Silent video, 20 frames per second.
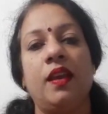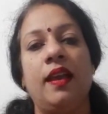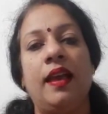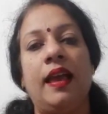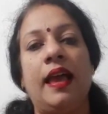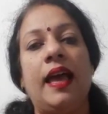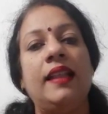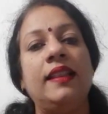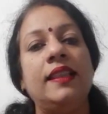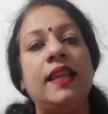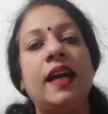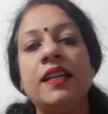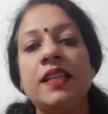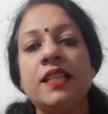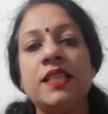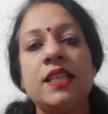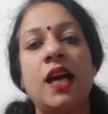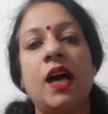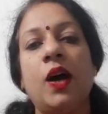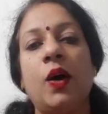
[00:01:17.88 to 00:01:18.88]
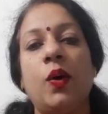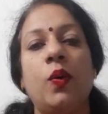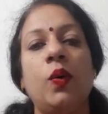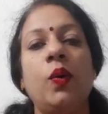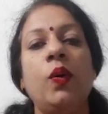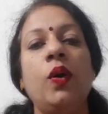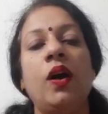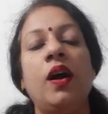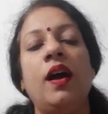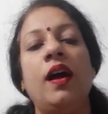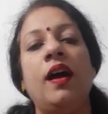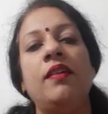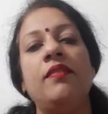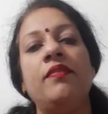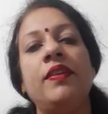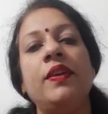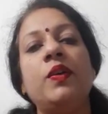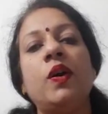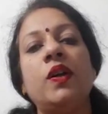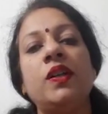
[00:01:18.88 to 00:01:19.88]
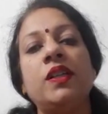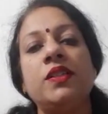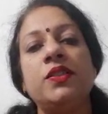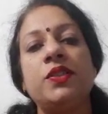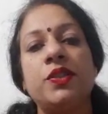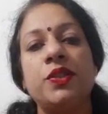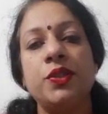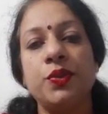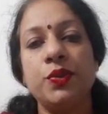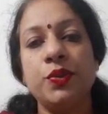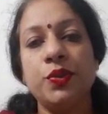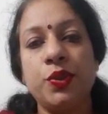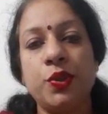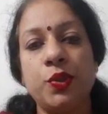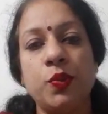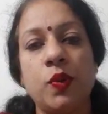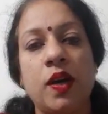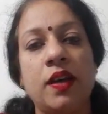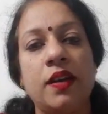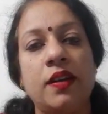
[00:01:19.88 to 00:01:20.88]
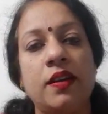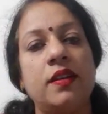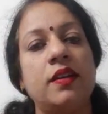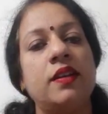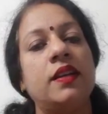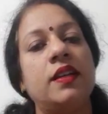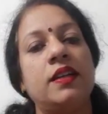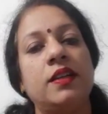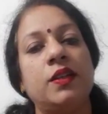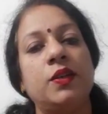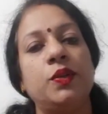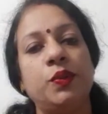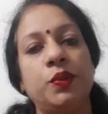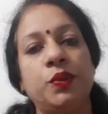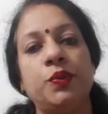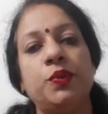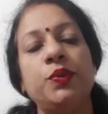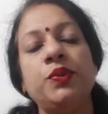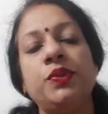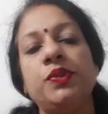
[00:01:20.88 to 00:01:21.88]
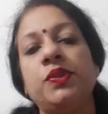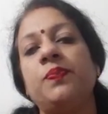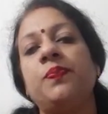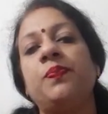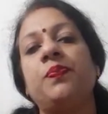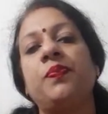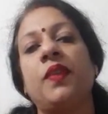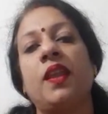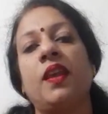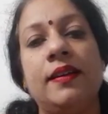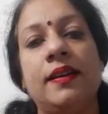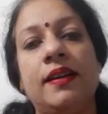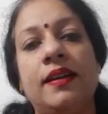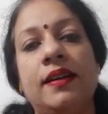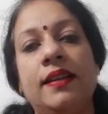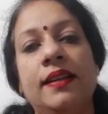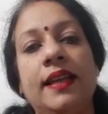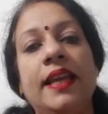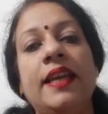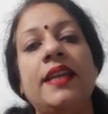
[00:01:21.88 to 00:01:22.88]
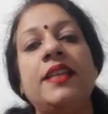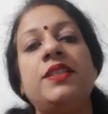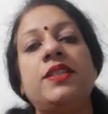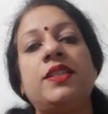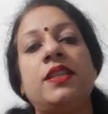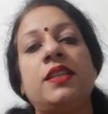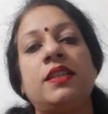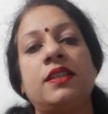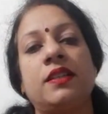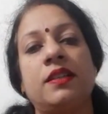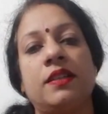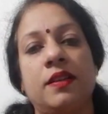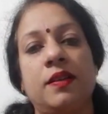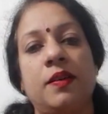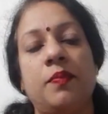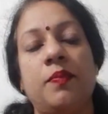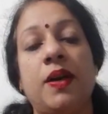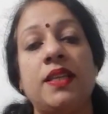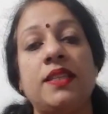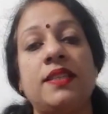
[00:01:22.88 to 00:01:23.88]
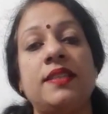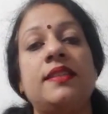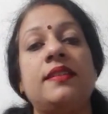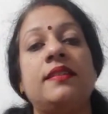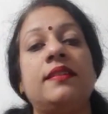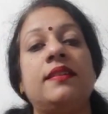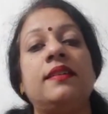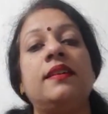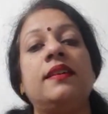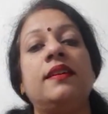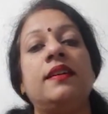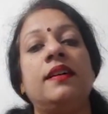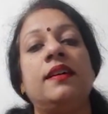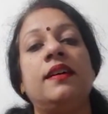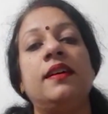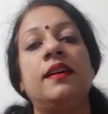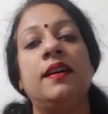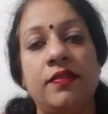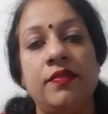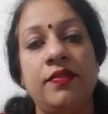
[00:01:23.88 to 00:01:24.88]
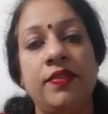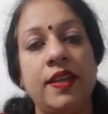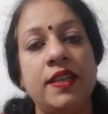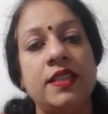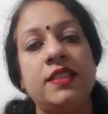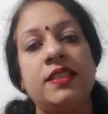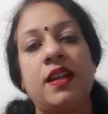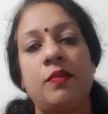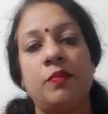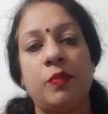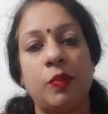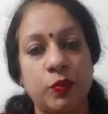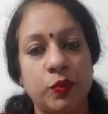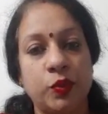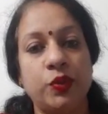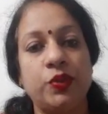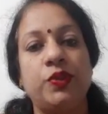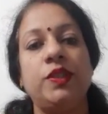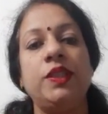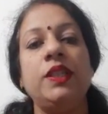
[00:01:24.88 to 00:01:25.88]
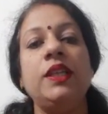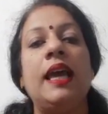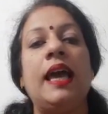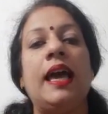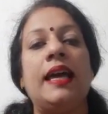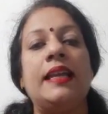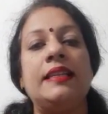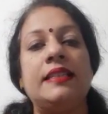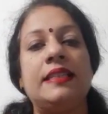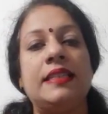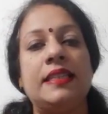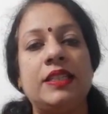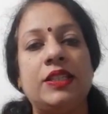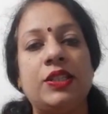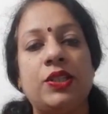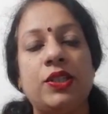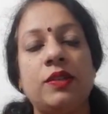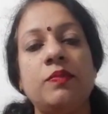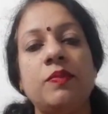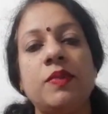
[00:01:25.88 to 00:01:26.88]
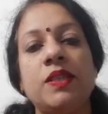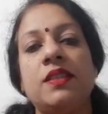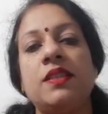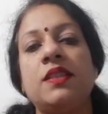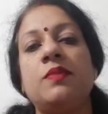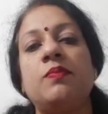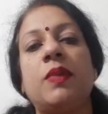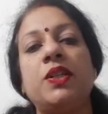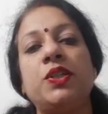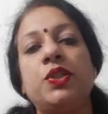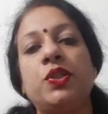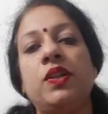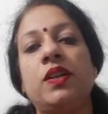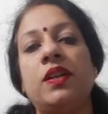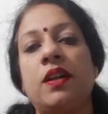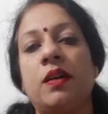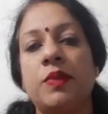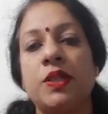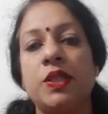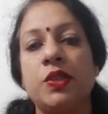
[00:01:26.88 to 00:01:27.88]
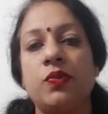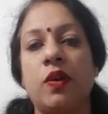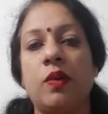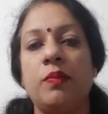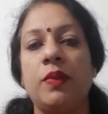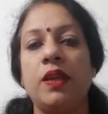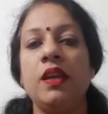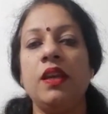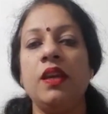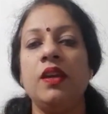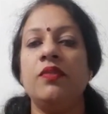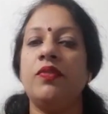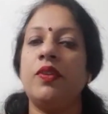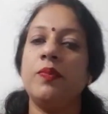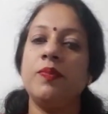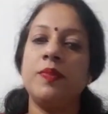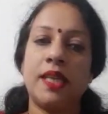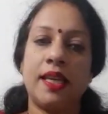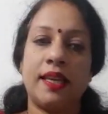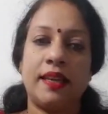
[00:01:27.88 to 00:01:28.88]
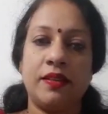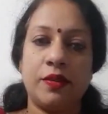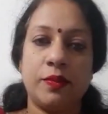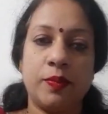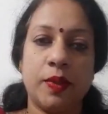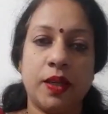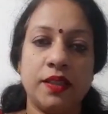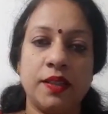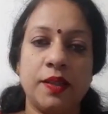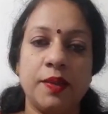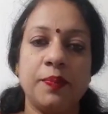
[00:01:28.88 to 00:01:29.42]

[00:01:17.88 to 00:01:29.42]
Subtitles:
And that is how we got introduced to our gurus, late Master V.S. Ramamoorthy and teacher Mrs. Manjula Ramaswamy from Secunderabad.